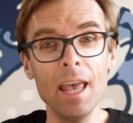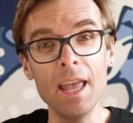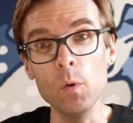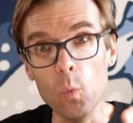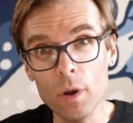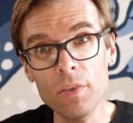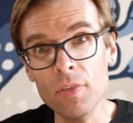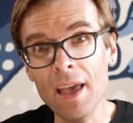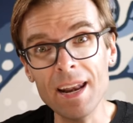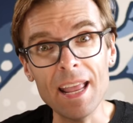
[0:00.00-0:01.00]
And with
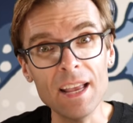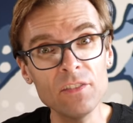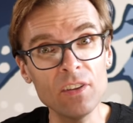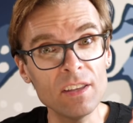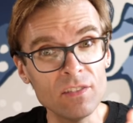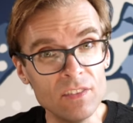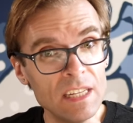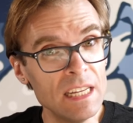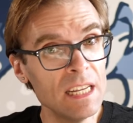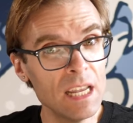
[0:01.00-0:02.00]
that
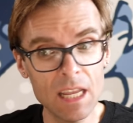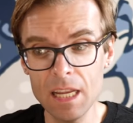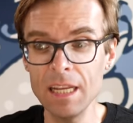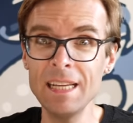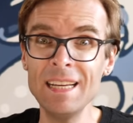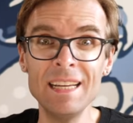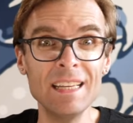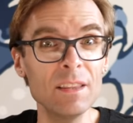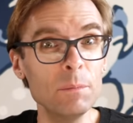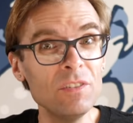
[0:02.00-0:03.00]
SSD,
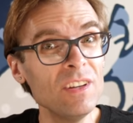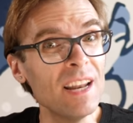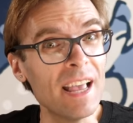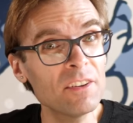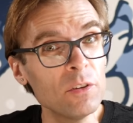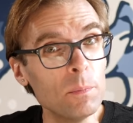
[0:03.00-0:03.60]
the machine actually